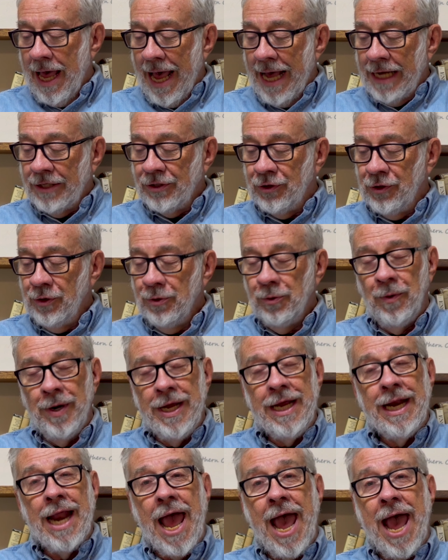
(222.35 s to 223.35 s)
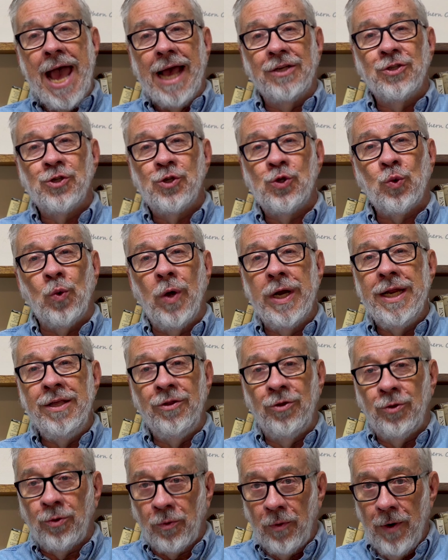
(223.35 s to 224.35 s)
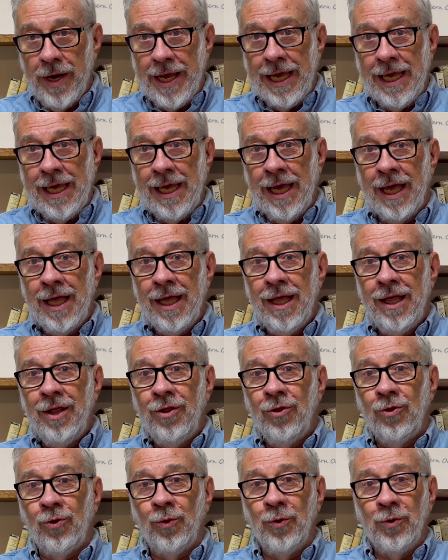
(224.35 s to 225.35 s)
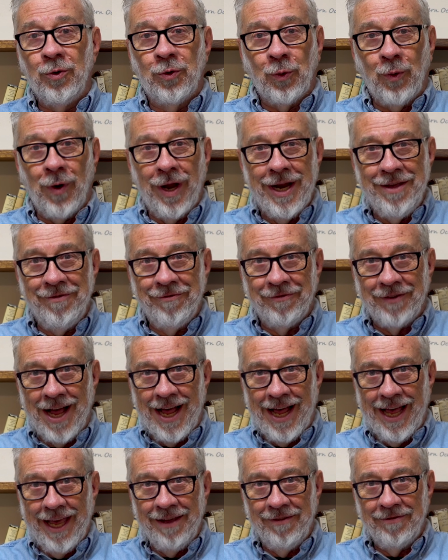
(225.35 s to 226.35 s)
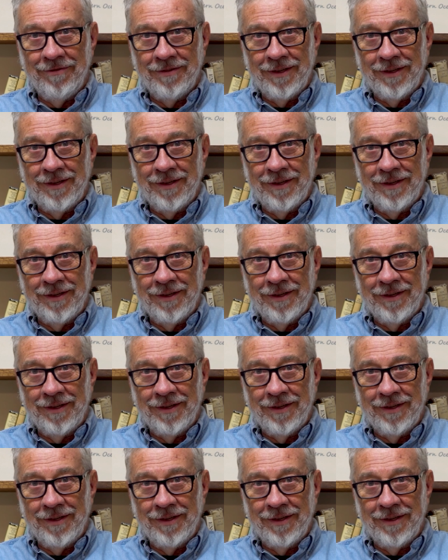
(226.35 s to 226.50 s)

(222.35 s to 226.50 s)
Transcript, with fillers: as you read Acts 23 through 25.